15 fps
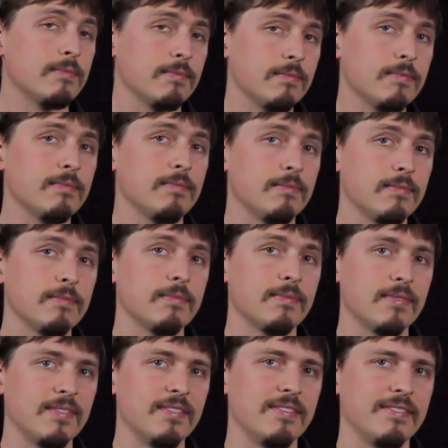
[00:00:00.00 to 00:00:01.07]

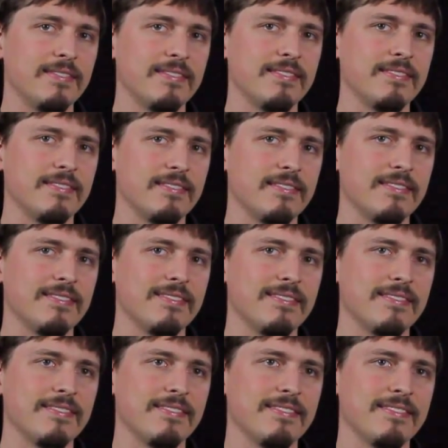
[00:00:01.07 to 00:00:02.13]

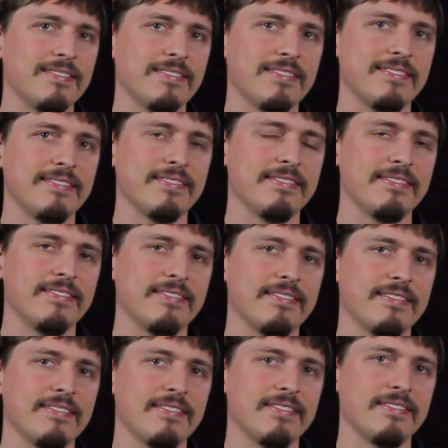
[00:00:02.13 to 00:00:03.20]

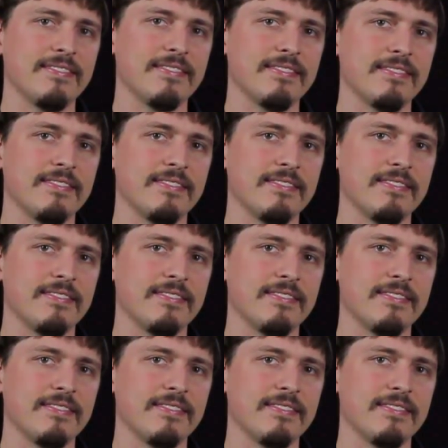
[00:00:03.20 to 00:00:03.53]
No words are spoken by the person on screen.